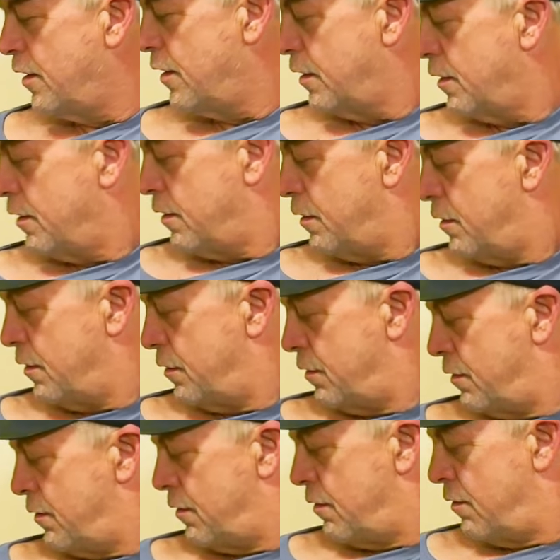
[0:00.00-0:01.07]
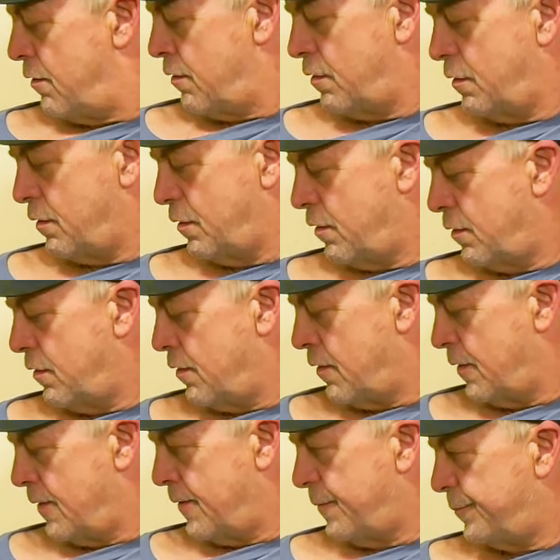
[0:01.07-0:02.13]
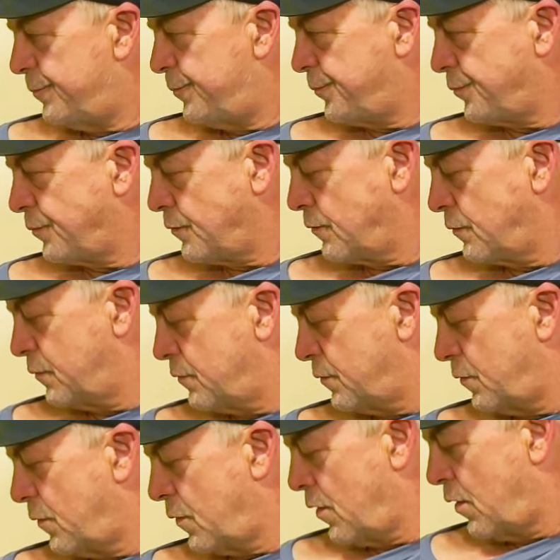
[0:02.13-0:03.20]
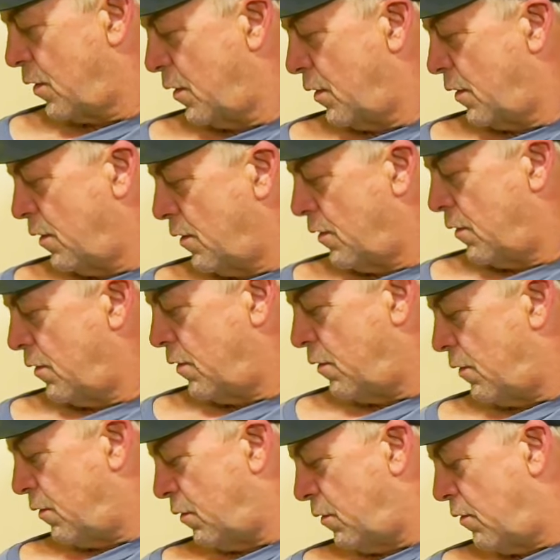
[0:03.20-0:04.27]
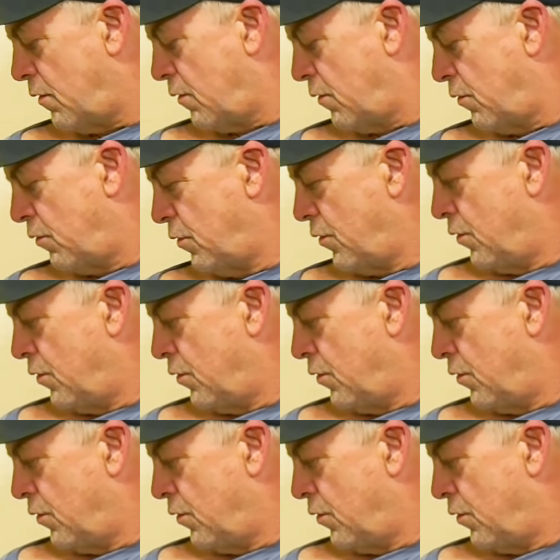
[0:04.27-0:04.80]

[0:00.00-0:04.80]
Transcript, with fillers: Gracie, you got one too. She says, that's not food.